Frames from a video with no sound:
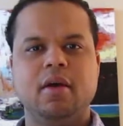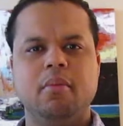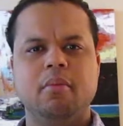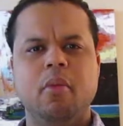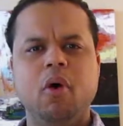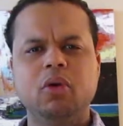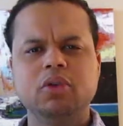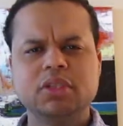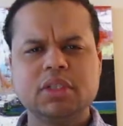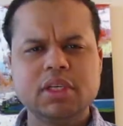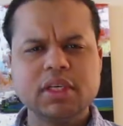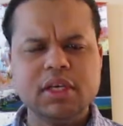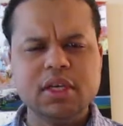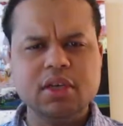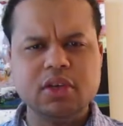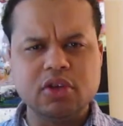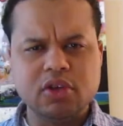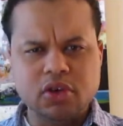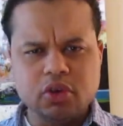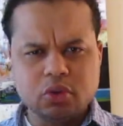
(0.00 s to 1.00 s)

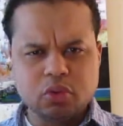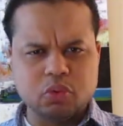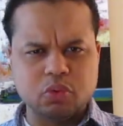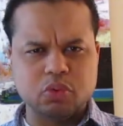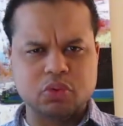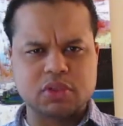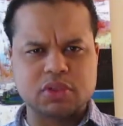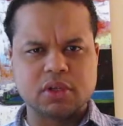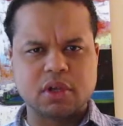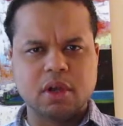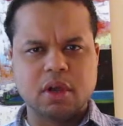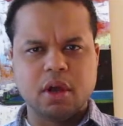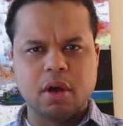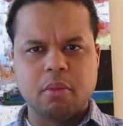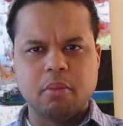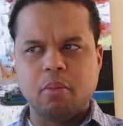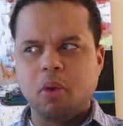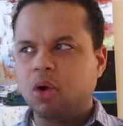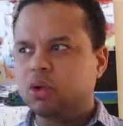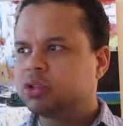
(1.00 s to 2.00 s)
multi-yous,
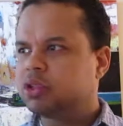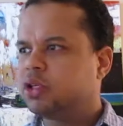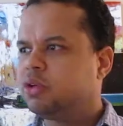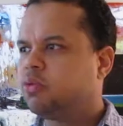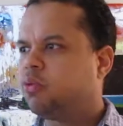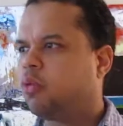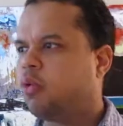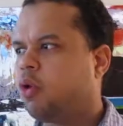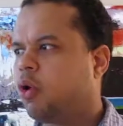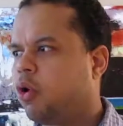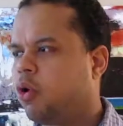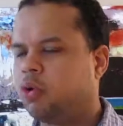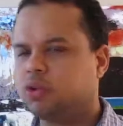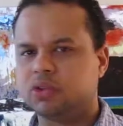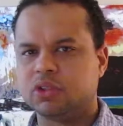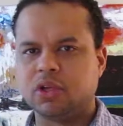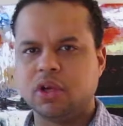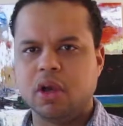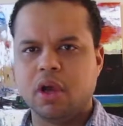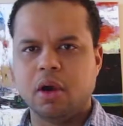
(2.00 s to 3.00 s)

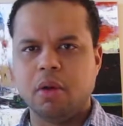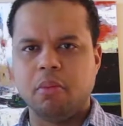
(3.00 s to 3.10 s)
multi-worlds,